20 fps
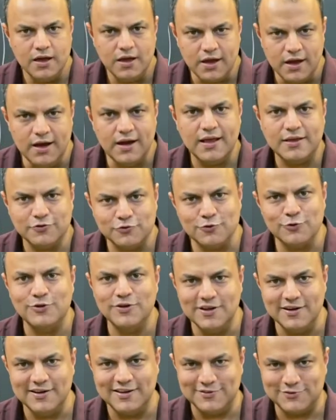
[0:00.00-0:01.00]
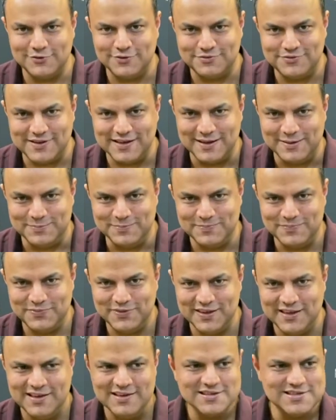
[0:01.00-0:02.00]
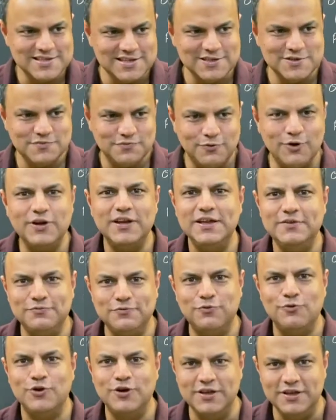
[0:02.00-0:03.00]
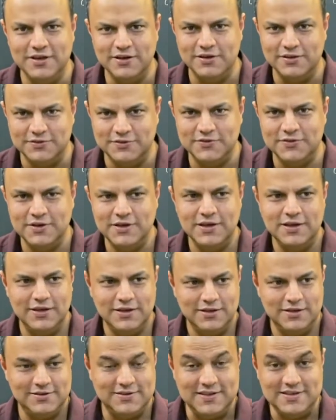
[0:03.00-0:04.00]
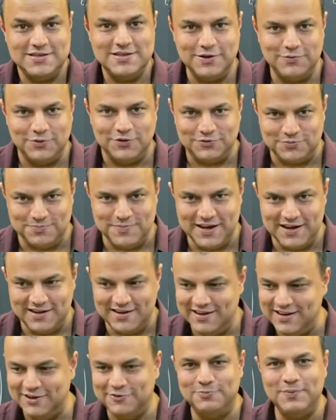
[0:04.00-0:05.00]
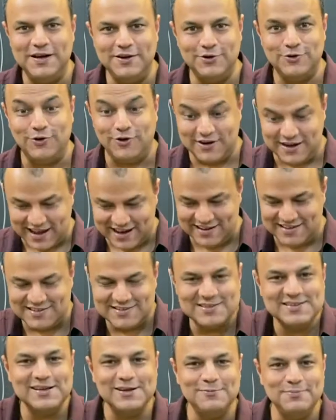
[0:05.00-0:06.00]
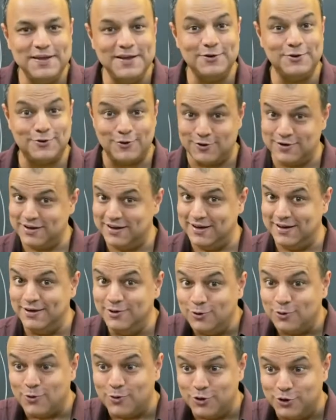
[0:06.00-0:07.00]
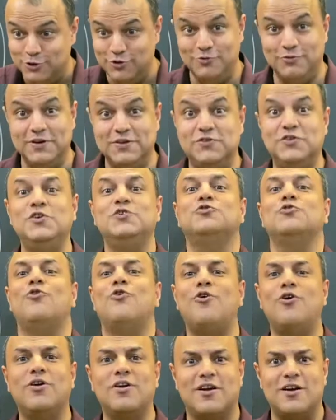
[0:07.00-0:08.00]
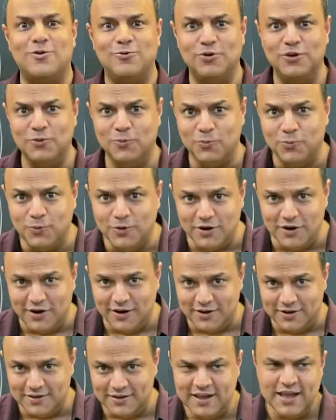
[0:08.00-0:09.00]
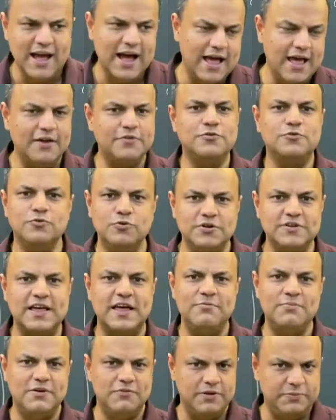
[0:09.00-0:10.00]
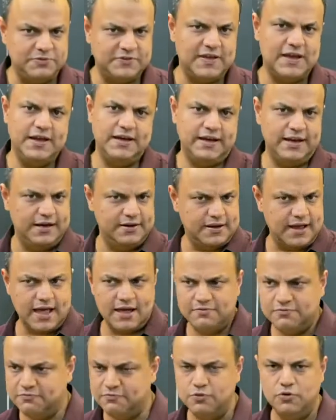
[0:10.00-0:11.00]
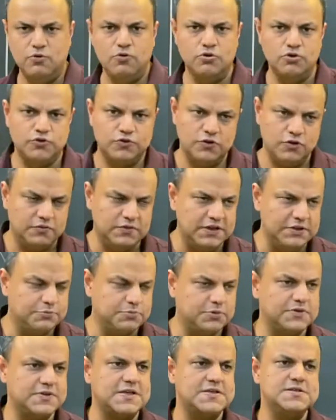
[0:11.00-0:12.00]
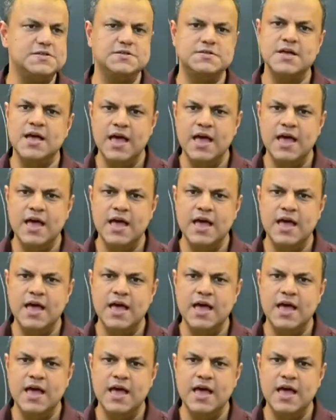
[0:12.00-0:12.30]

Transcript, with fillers: It has stood the test of time. Since 44 years, since it was made, it's been taught and is still being taught in universities all around the world. I have students, I have my website, I have full courses of these processors.